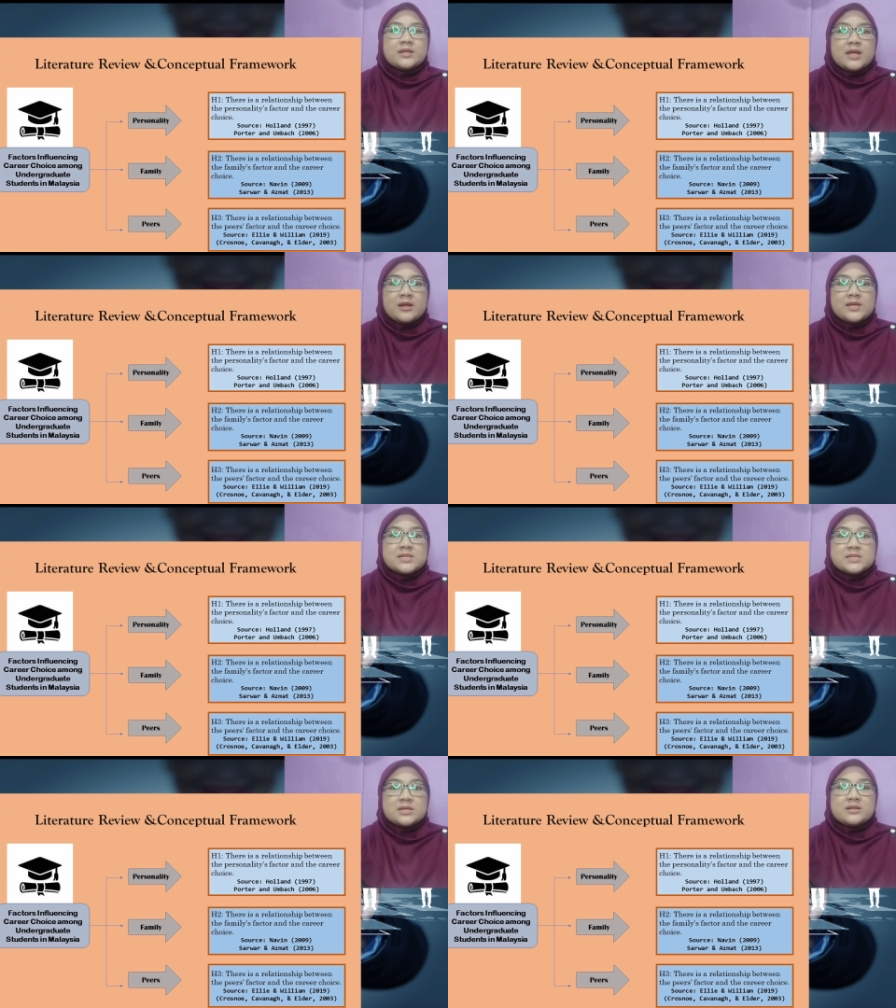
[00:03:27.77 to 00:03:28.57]
there
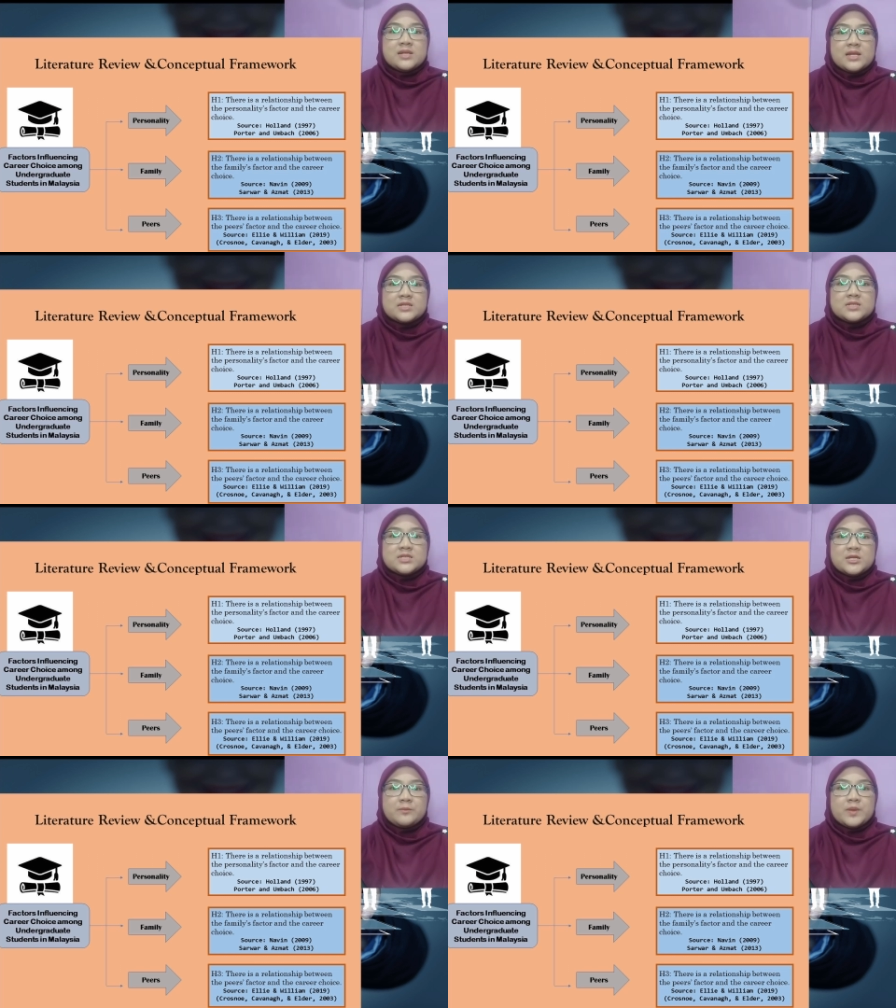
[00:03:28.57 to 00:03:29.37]
is a
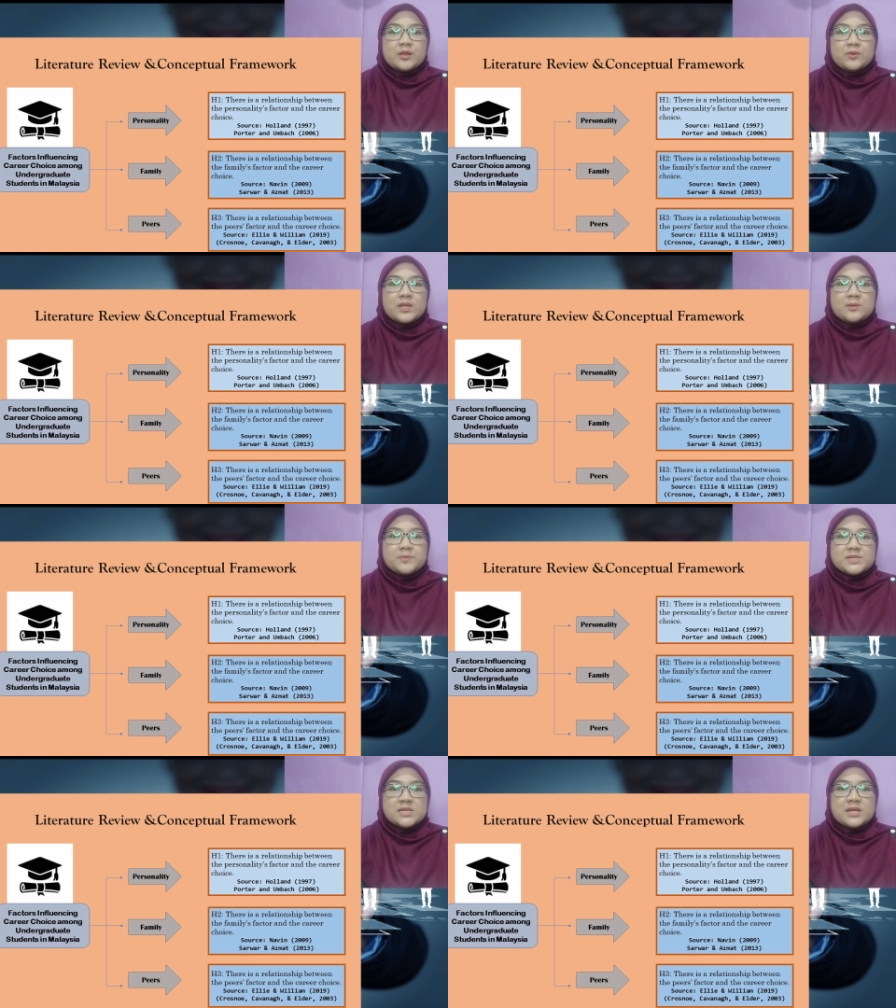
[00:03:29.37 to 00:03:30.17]
relationship between the
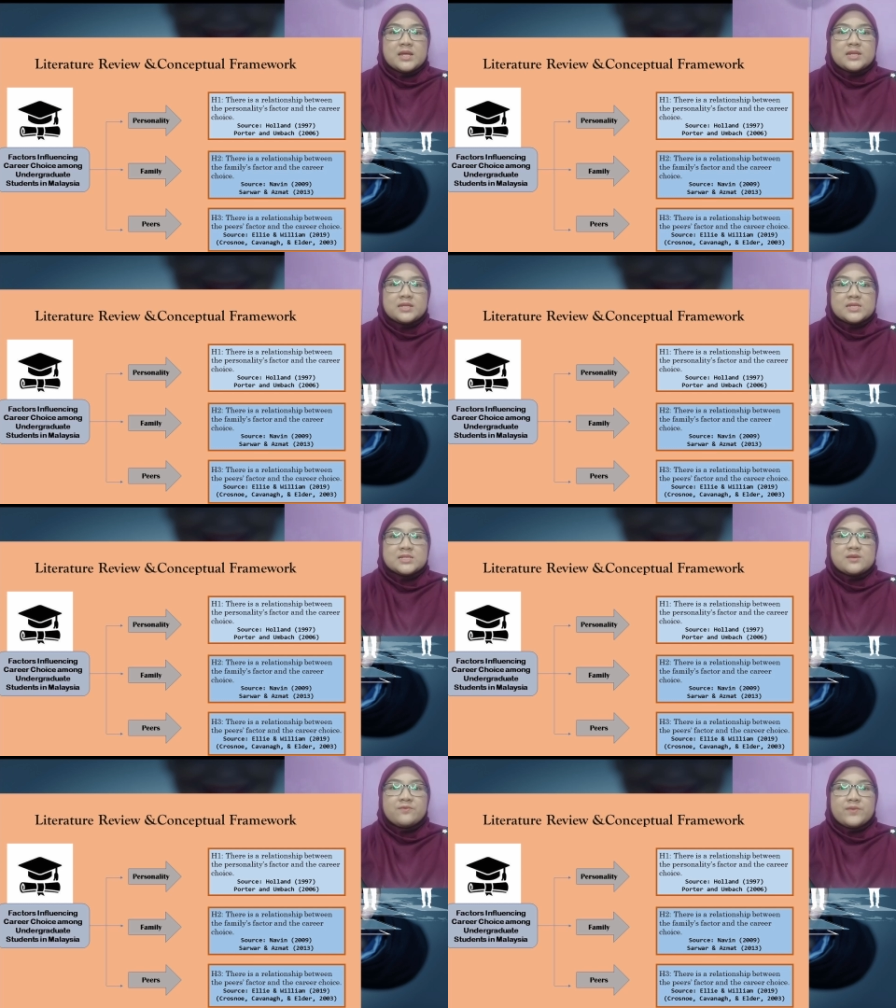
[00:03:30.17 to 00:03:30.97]

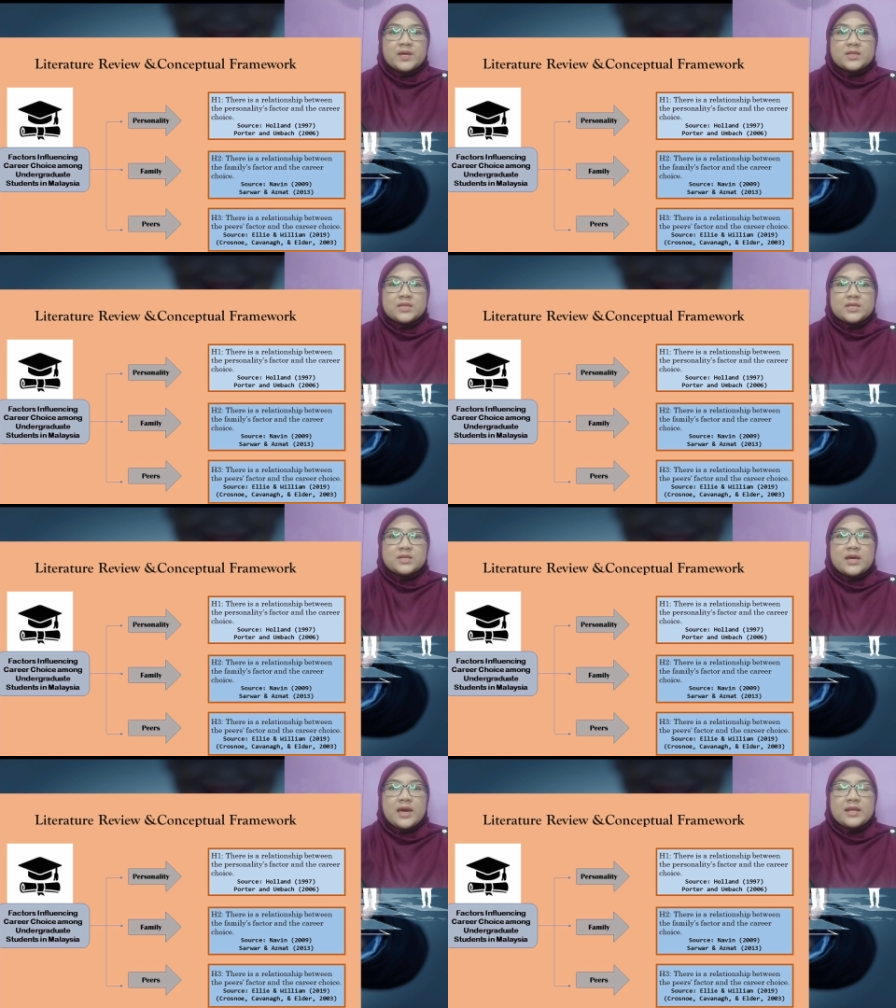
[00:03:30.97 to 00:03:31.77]
personalities
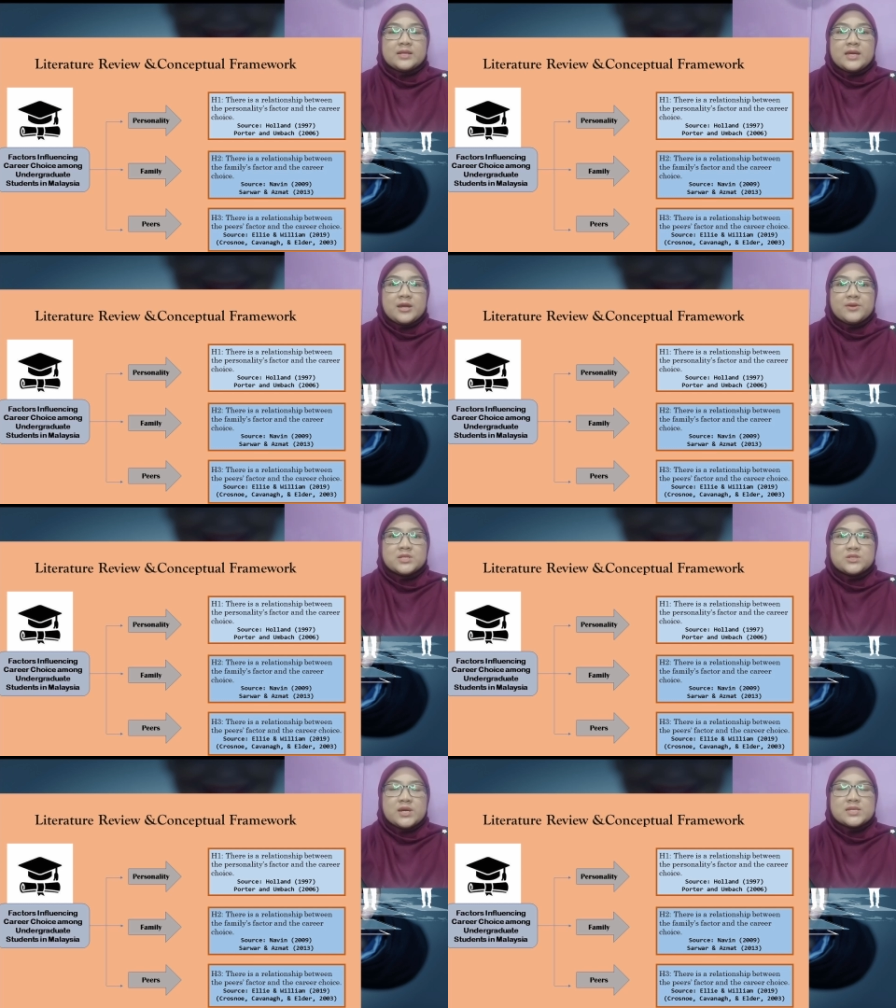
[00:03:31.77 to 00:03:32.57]
factor and career
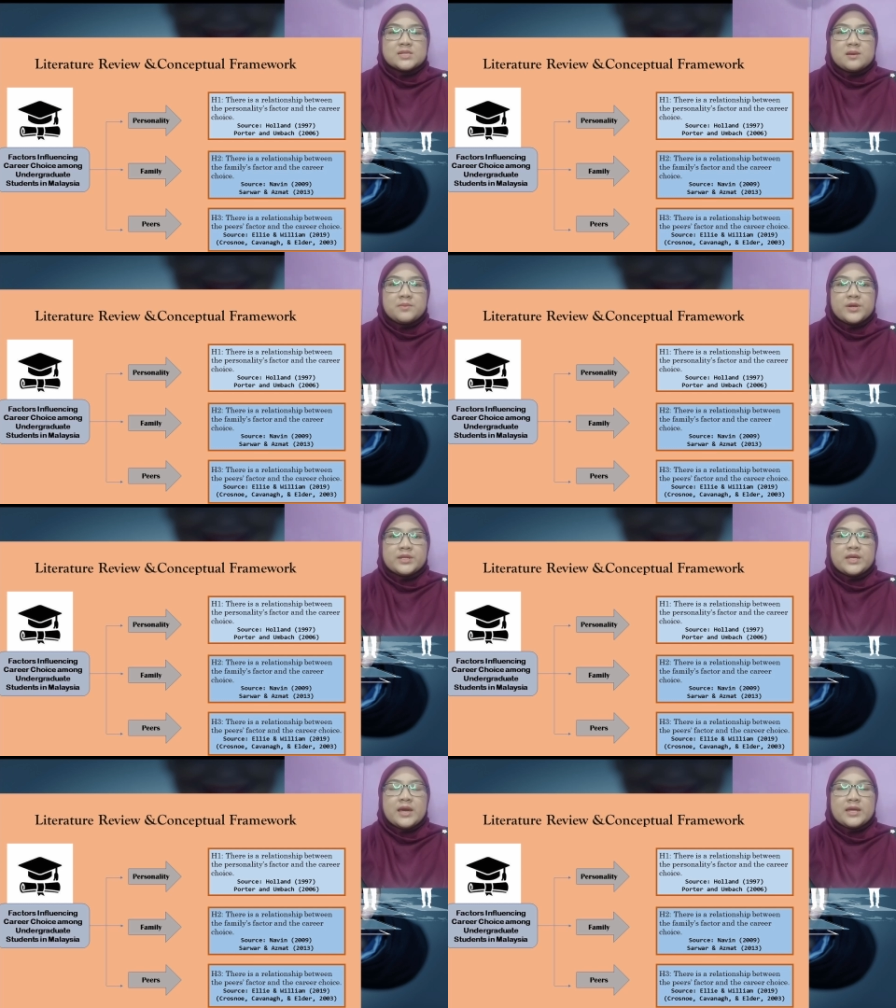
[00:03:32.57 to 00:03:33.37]
choice among
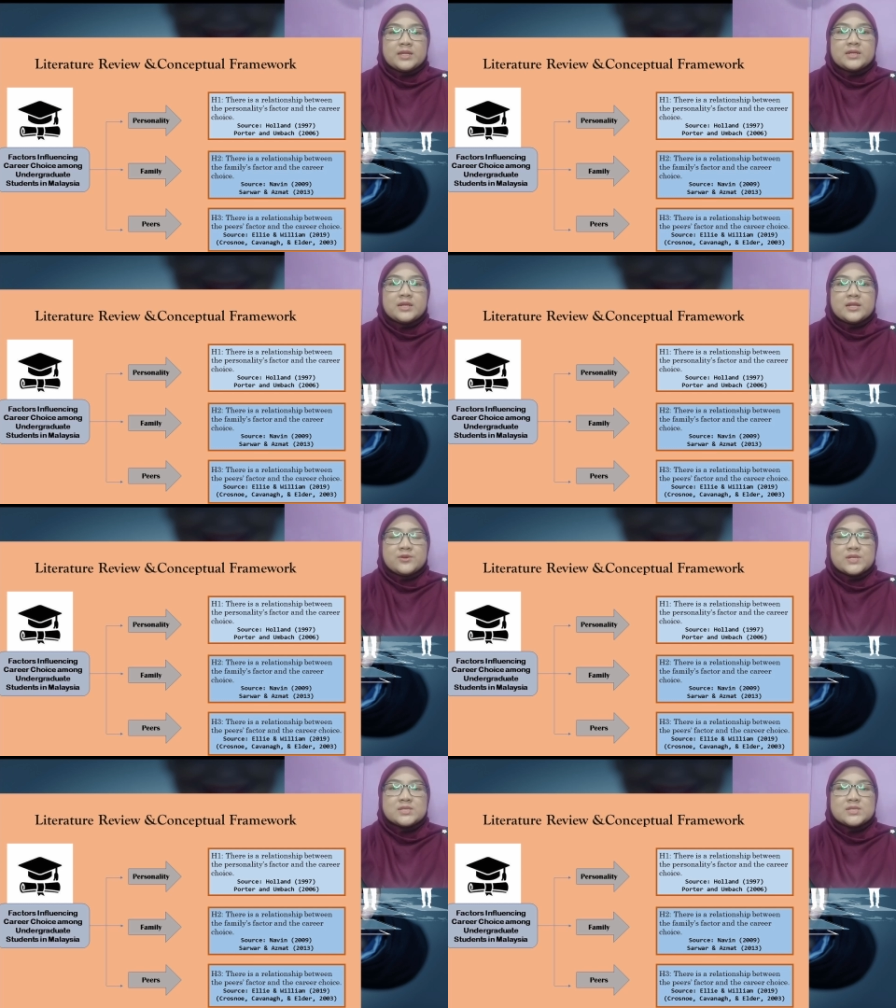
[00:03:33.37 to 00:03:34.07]
the undergraduate